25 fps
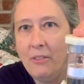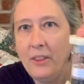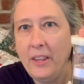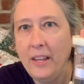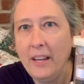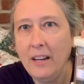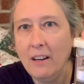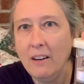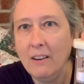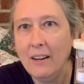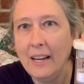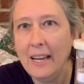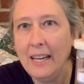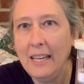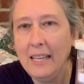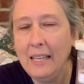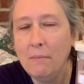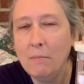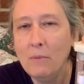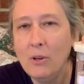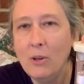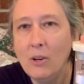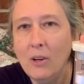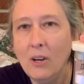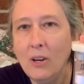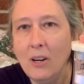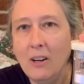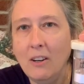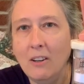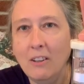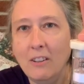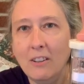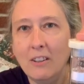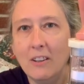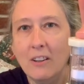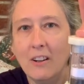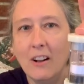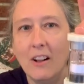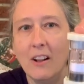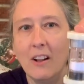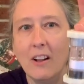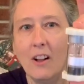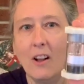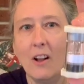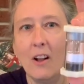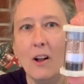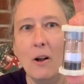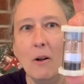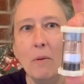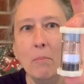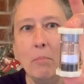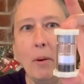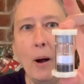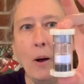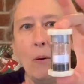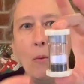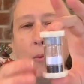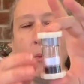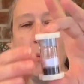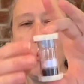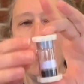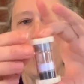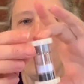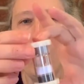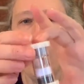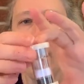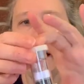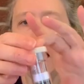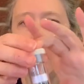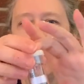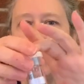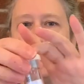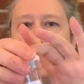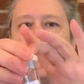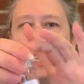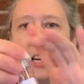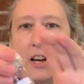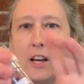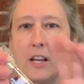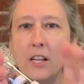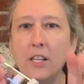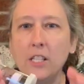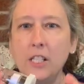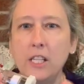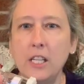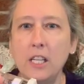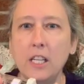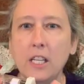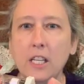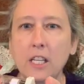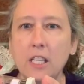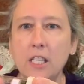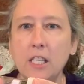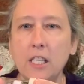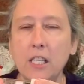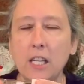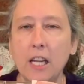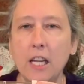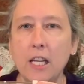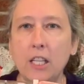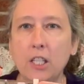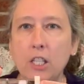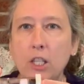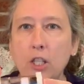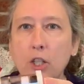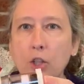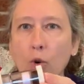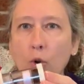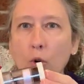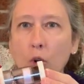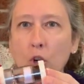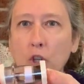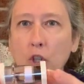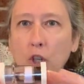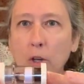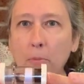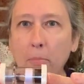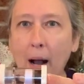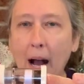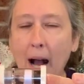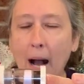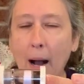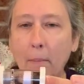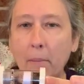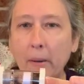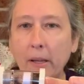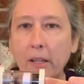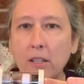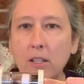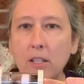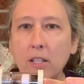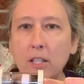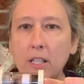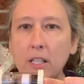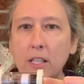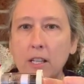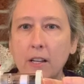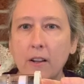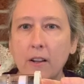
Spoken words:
there anymore, but what it does is it stores your bobbins